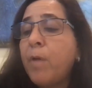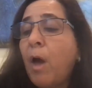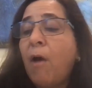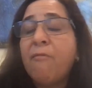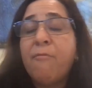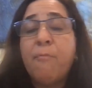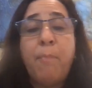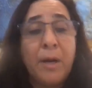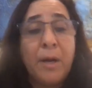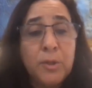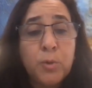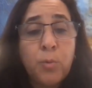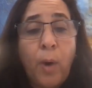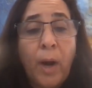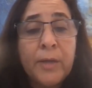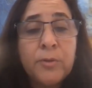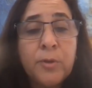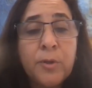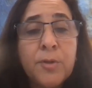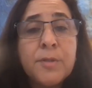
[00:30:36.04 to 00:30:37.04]
of bus
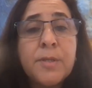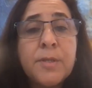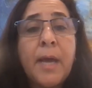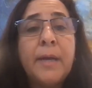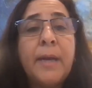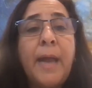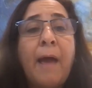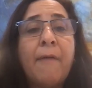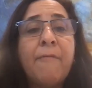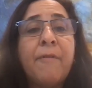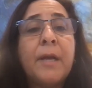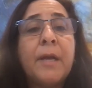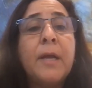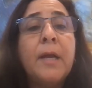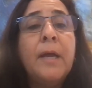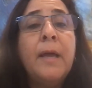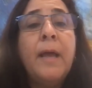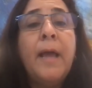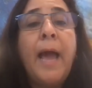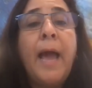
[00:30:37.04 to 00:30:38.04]
riders and having,
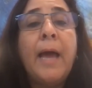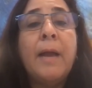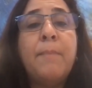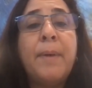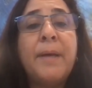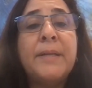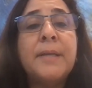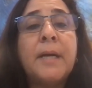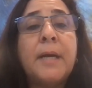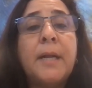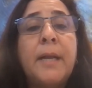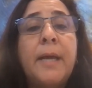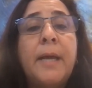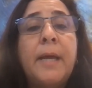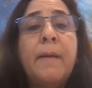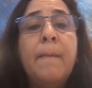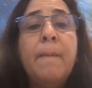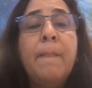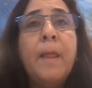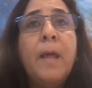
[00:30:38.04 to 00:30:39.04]
and
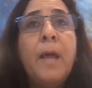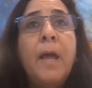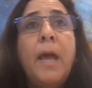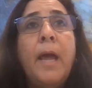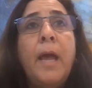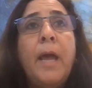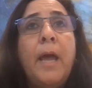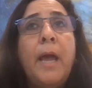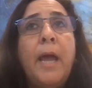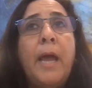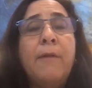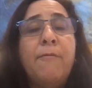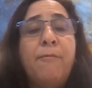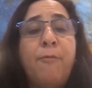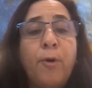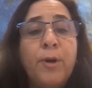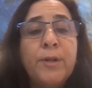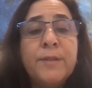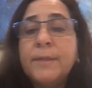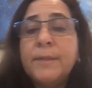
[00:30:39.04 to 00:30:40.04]
basically
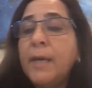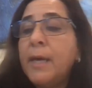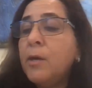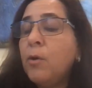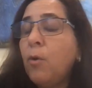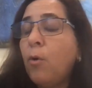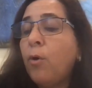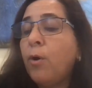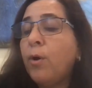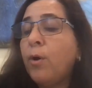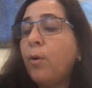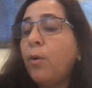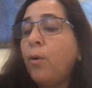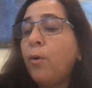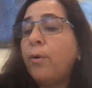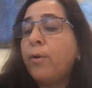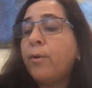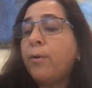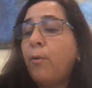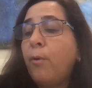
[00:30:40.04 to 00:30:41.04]
enforcing
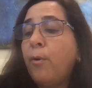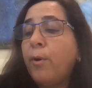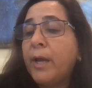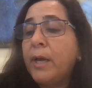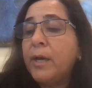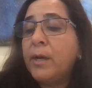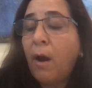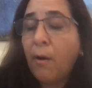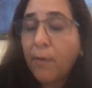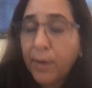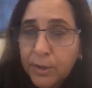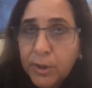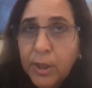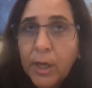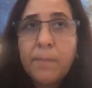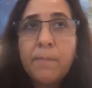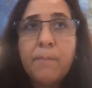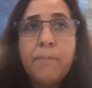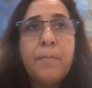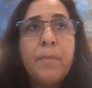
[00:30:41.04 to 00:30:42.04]
or
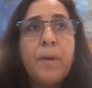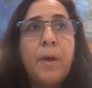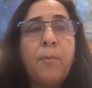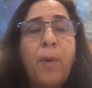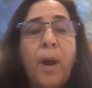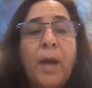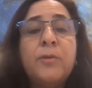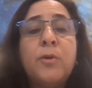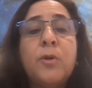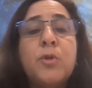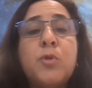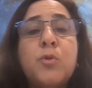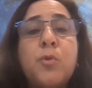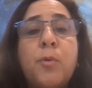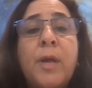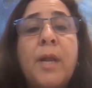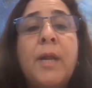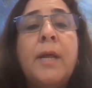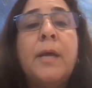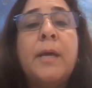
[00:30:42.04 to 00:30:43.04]
encouraging riders to
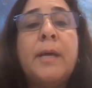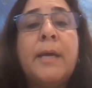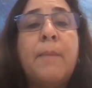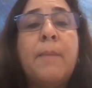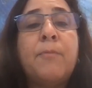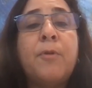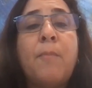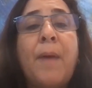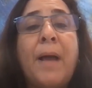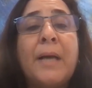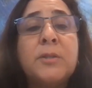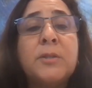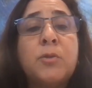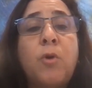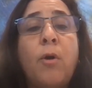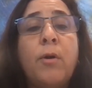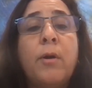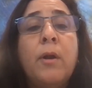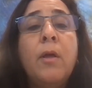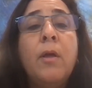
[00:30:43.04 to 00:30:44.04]
really keep their masks
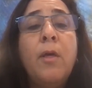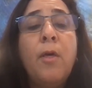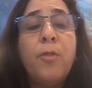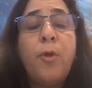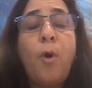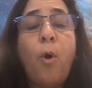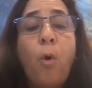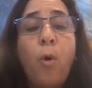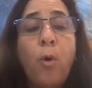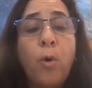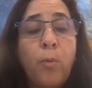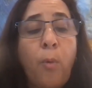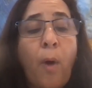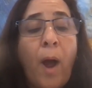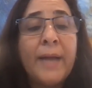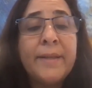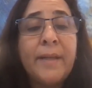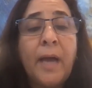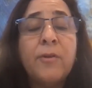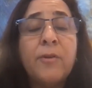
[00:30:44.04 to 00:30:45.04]
on the whole
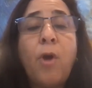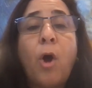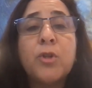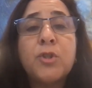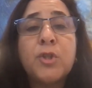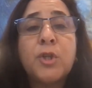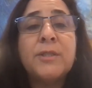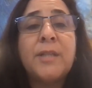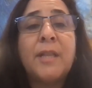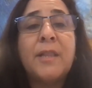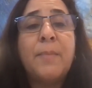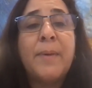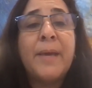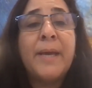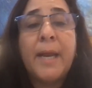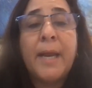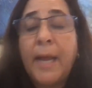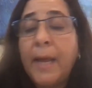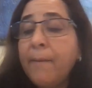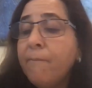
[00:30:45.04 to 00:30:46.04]
ride and not just in the
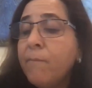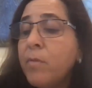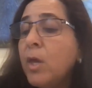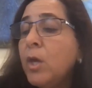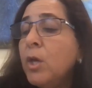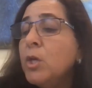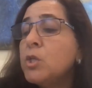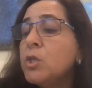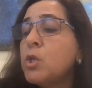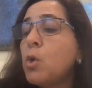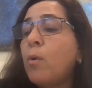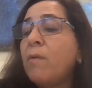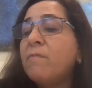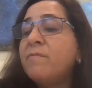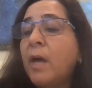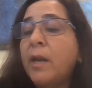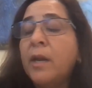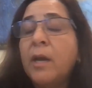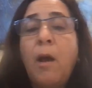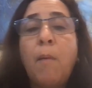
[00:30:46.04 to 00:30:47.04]
beginning. So we've
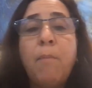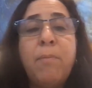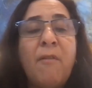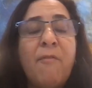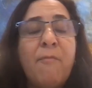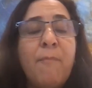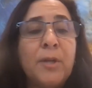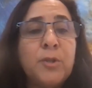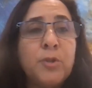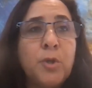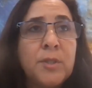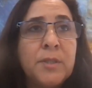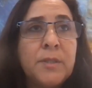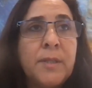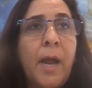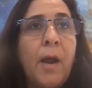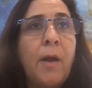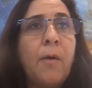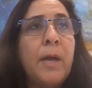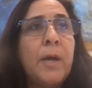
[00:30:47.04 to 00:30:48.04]
done a couple of measures
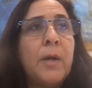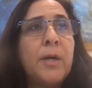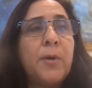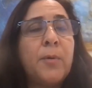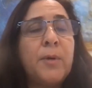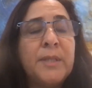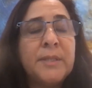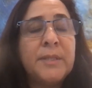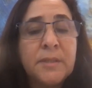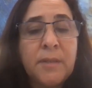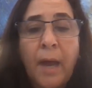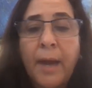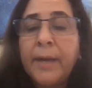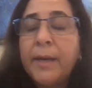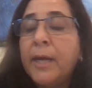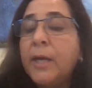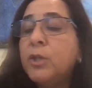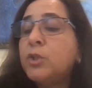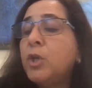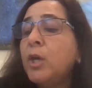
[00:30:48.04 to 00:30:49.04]
there, increased
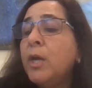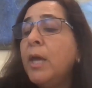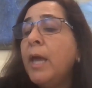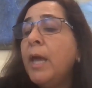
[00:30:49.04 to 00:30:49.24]
signage,